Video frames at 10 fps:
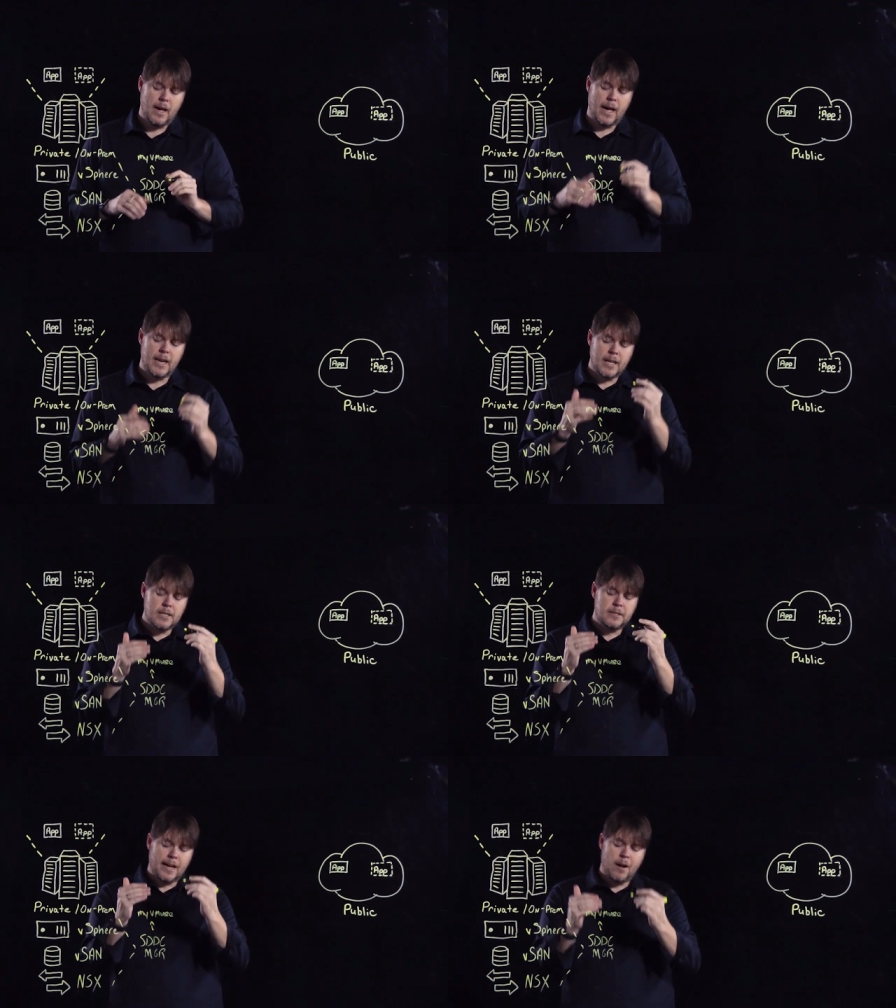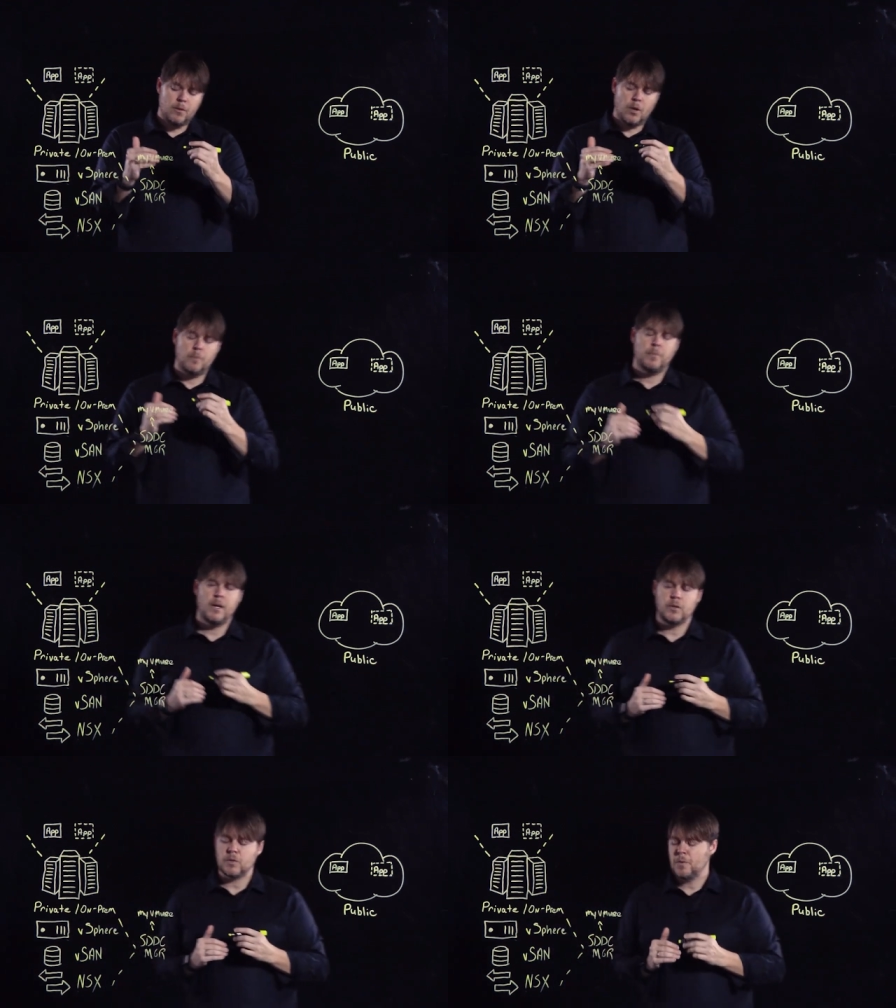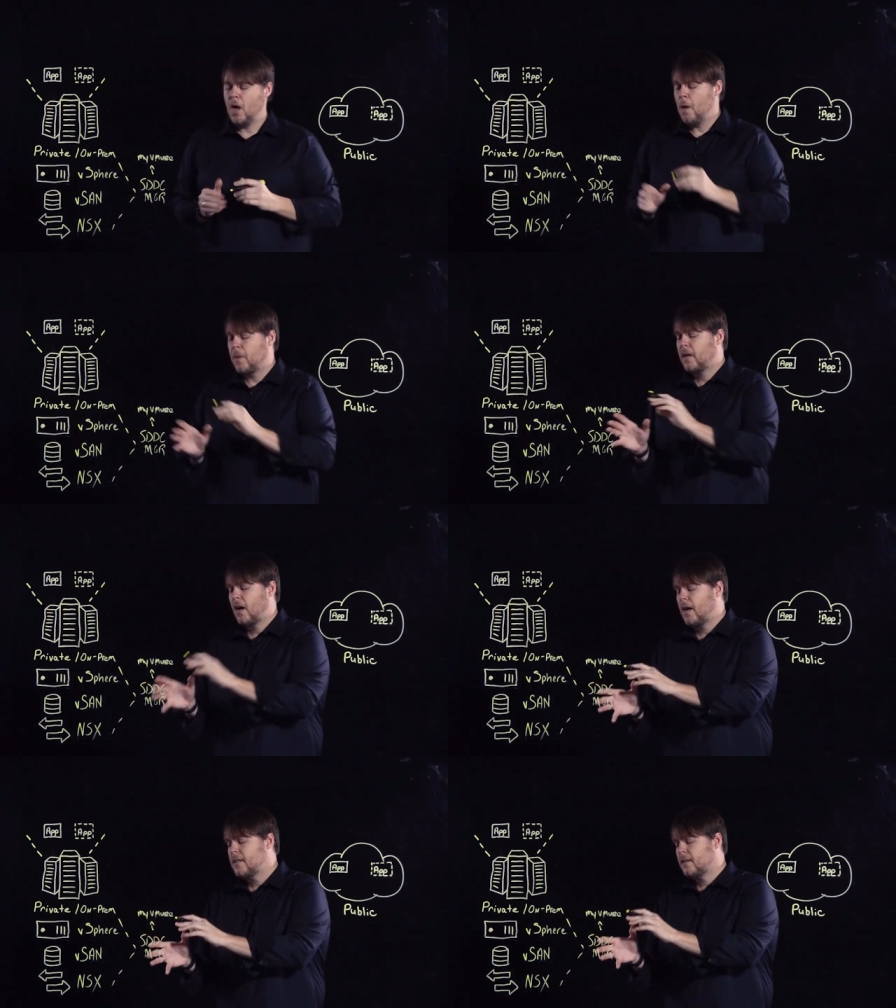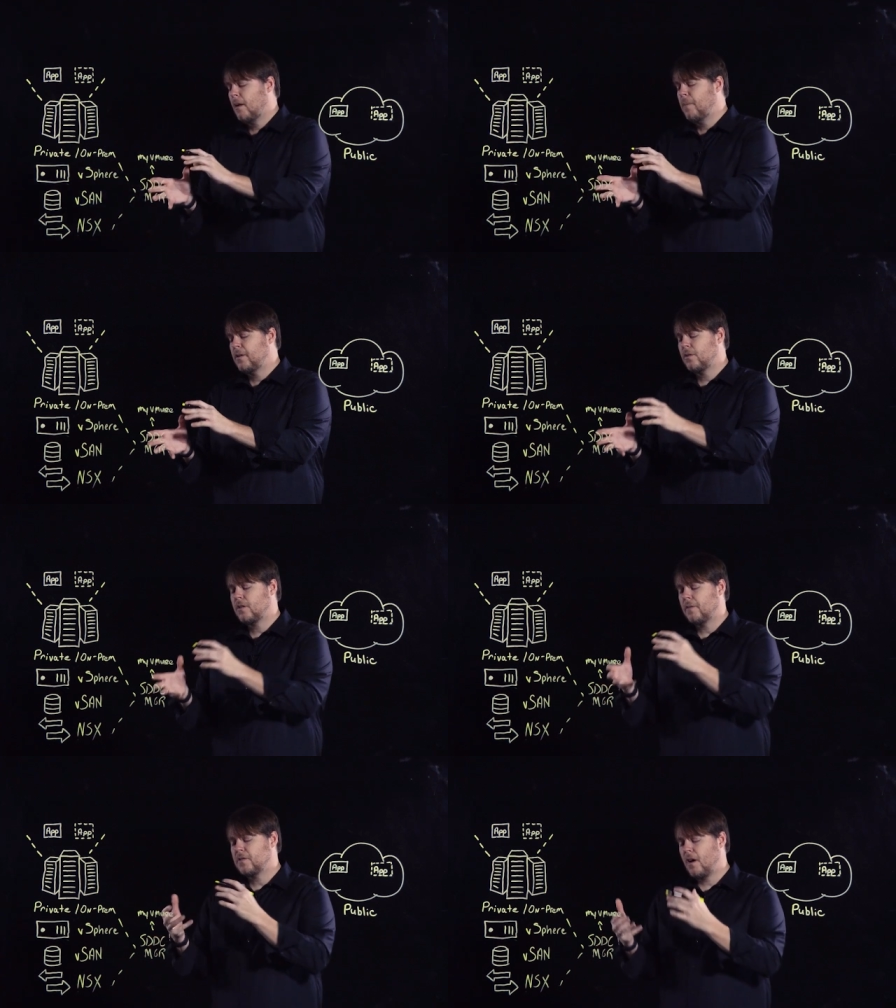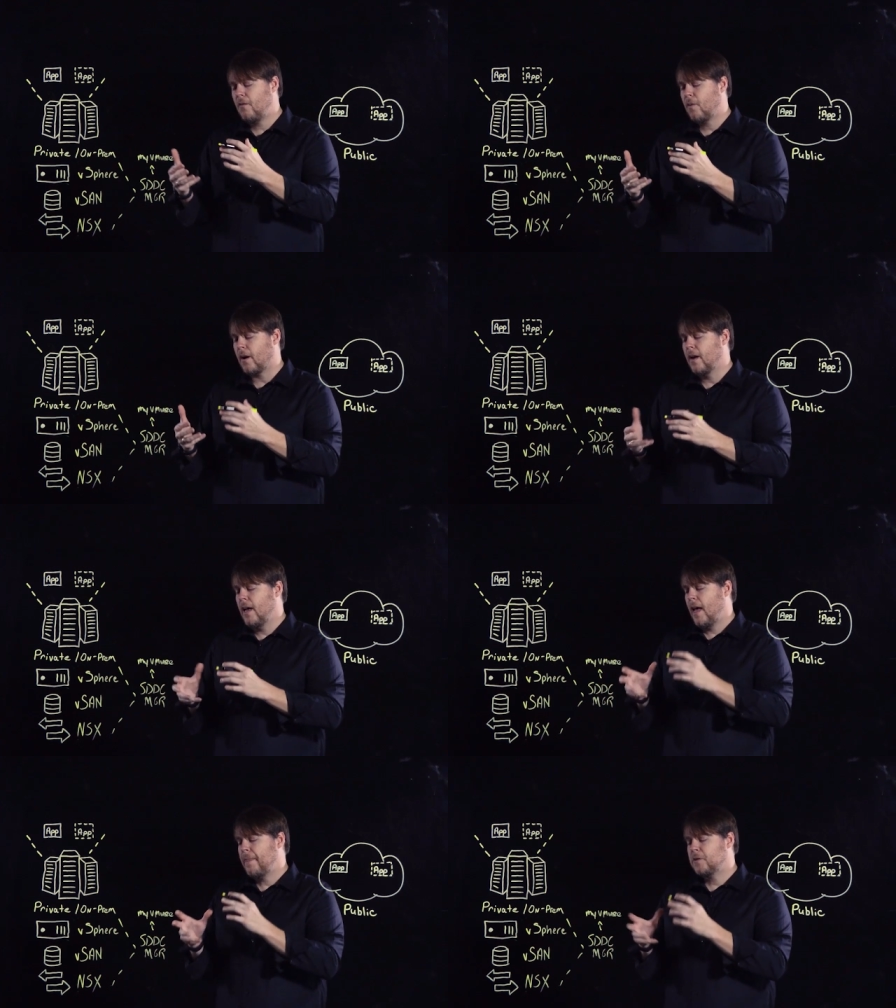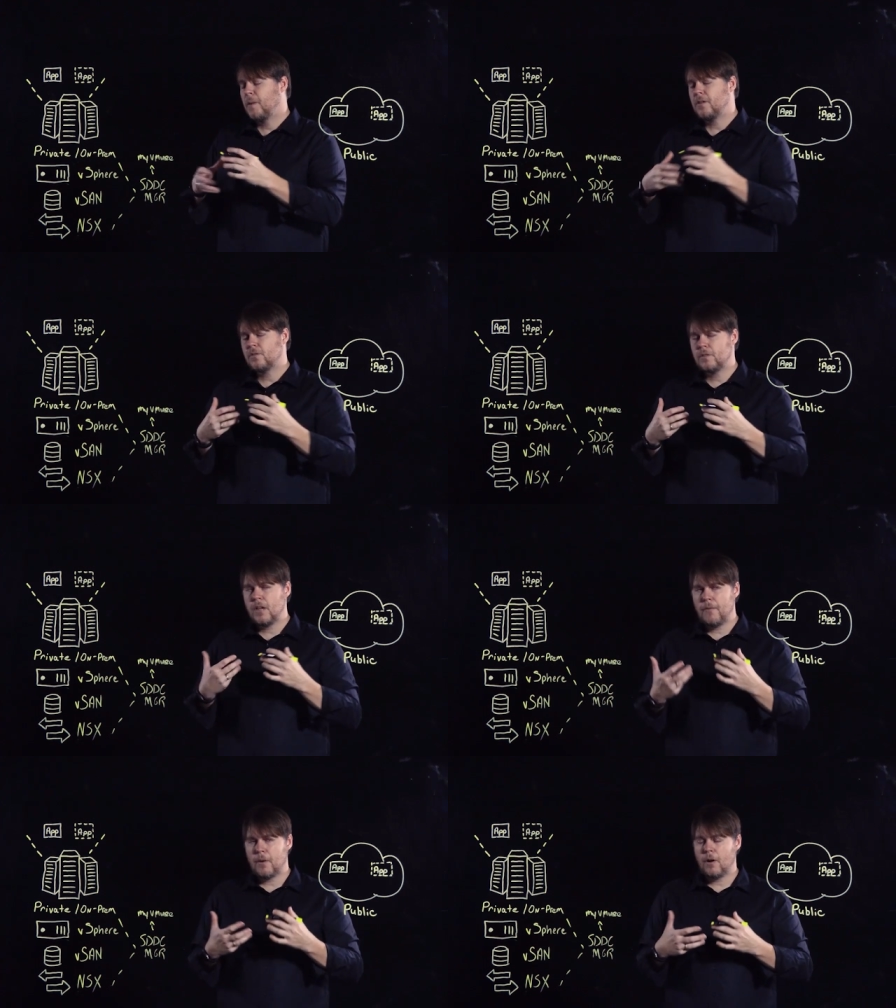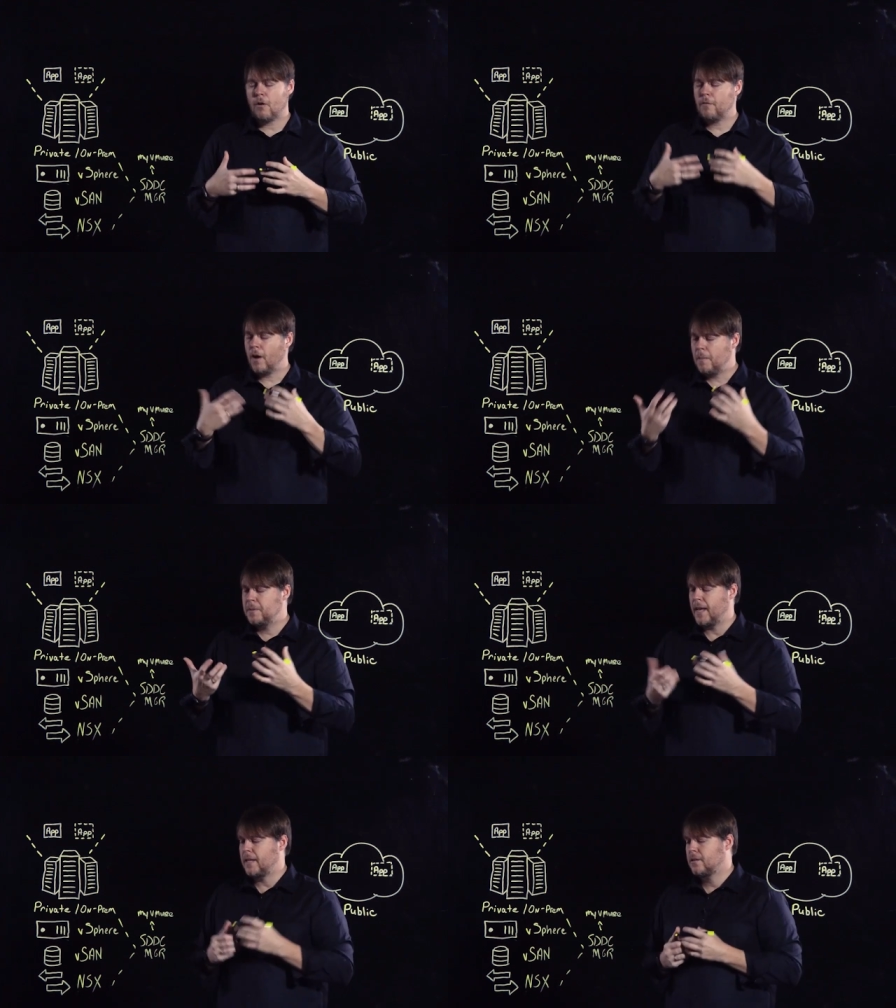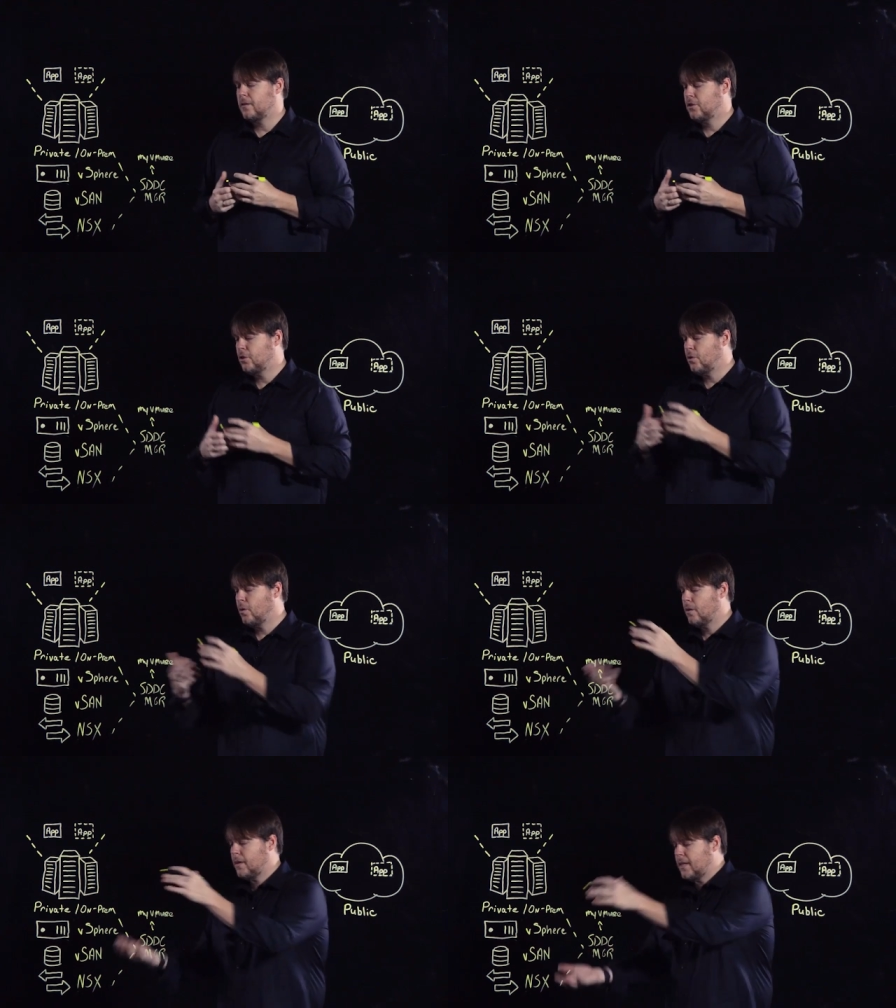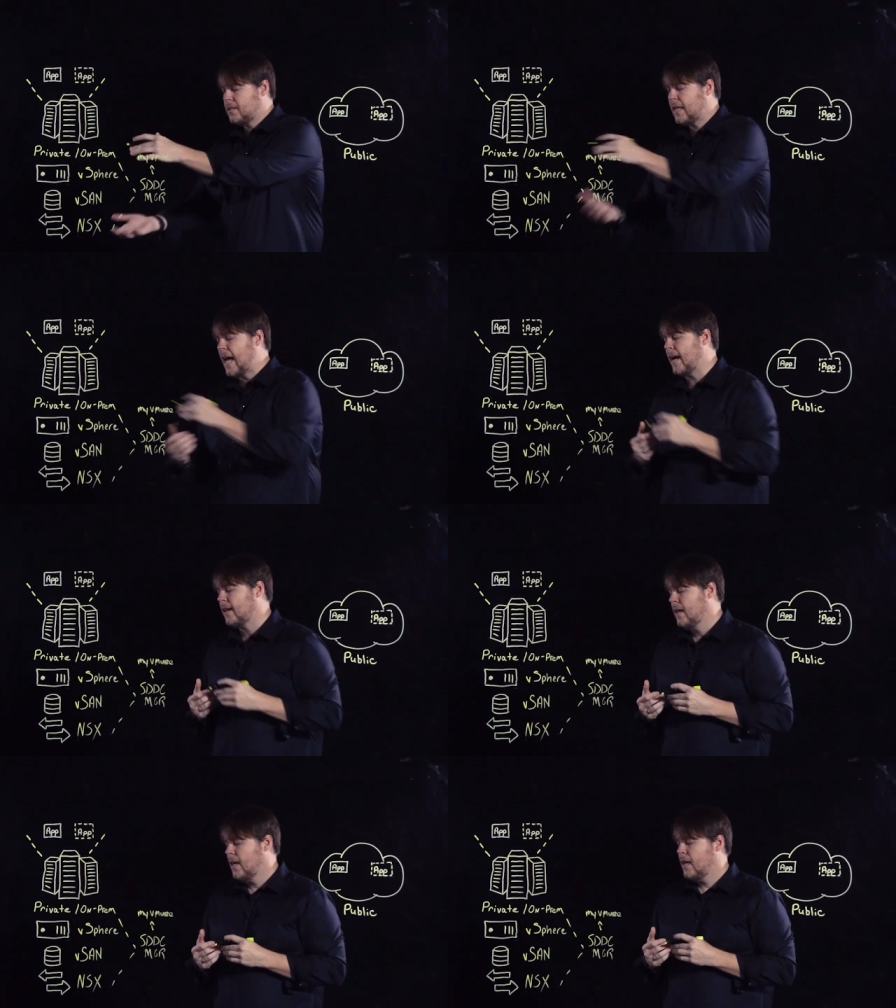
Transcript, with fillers: And it can download bundles, because of bundles of software, and those bundles of software are updates to the stack.